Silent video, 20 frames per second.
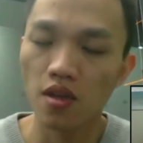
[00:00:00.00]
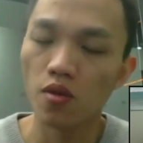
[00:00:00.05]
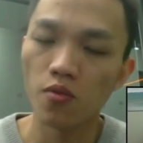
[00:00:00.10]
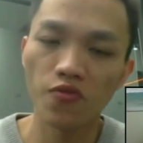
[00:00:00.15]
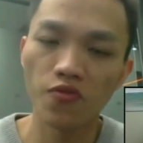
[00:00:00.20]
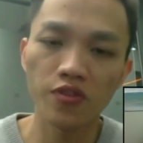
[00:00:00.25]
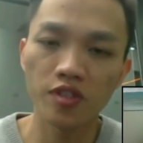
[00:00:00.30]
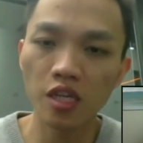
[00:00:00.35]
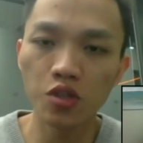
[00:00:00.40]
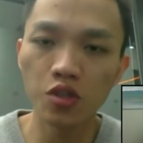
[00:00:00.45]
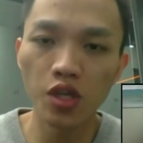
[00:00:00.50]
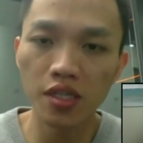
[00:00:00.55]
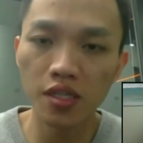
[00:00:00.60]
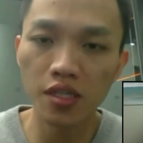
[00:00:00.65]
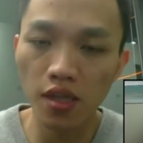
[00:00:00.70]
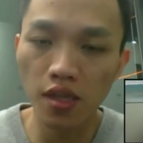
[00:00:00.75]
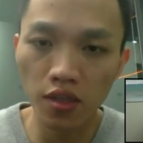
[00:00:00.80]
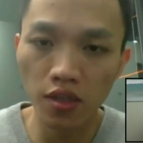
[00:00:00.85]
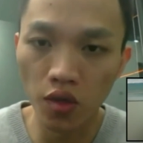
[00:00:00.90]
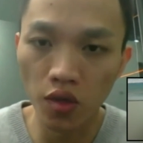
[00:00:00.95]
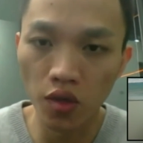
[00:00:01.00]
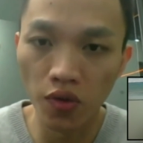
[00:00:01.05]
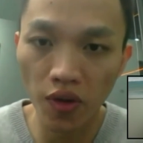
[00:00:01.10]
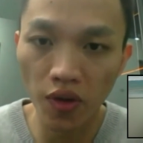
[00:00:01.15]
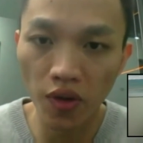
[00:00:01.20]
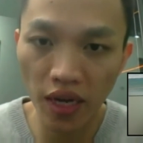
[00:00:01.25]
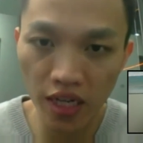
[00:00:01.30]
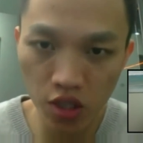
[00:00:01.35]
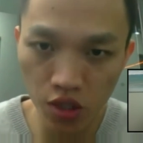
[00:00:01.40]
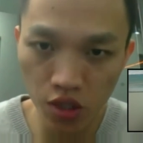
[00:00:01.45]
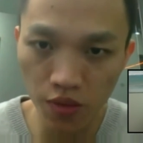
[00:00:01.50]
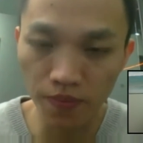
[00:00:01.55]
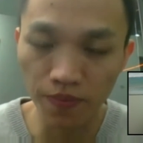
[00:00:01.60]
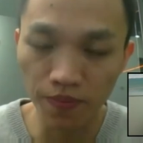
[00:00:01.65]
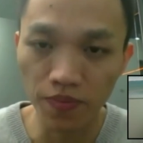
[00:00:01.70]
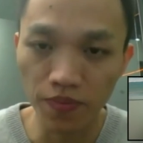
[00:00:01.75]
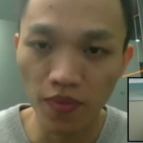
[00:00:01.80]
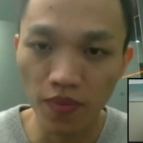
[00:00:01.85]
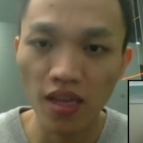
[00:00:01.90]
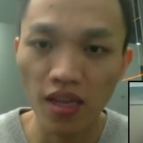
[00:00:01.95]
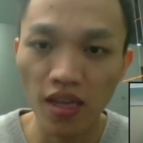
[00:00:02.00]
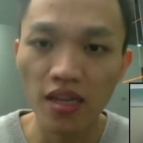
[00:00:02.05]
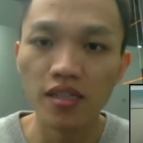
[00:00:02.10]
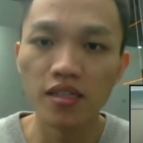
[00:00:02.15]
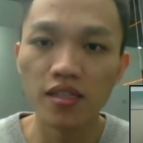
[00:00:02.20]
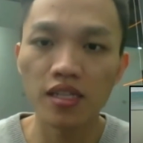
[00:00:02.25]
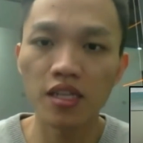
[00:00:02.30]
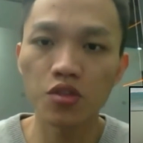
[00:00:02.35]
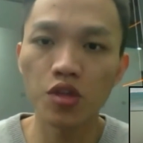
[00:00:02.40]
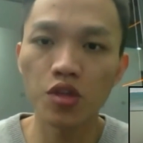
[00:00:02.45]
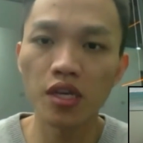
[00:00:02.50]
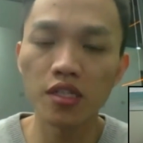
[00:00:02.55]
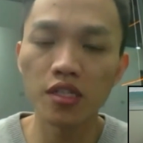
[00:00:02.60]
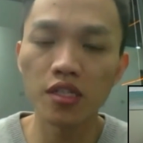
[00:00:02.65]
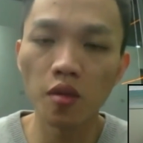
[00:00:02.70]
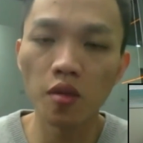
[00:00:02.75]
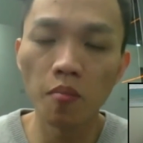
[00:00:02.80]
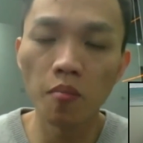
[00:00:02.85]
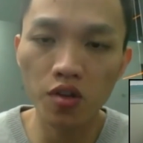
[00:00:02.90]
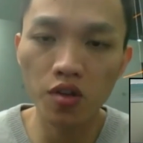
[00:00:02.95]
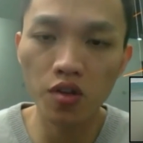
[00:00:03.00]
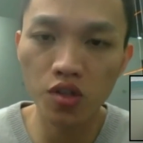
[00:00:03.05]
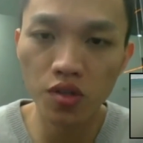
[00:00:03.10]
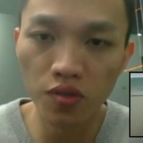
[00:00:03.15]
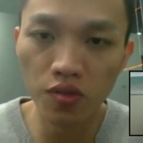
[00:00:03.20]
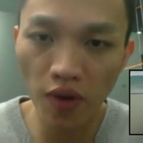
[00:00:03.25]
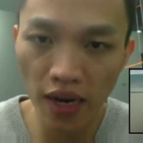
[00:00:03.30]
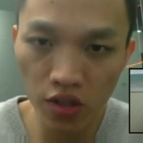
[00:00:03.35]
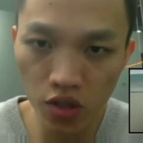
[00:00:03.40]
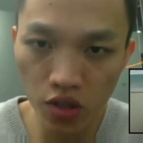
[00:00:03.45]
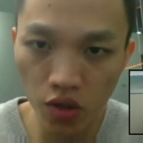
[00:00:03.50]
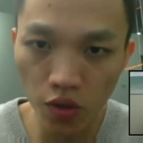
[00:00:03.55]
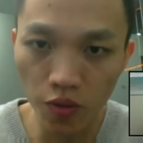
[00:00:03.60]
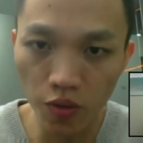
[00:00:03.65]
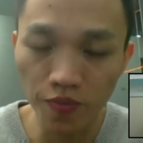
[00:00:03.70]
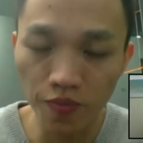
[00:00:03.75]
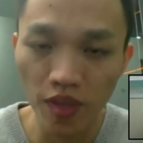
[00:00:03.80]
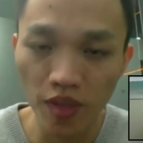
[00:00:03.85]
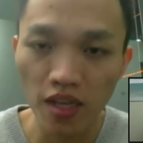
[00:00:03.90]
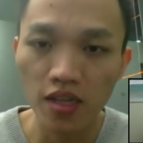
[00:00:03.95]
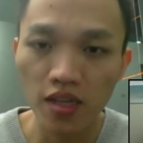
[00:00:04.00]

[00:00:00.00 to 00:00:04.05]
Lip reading: such as the duration, such as the margin ratio,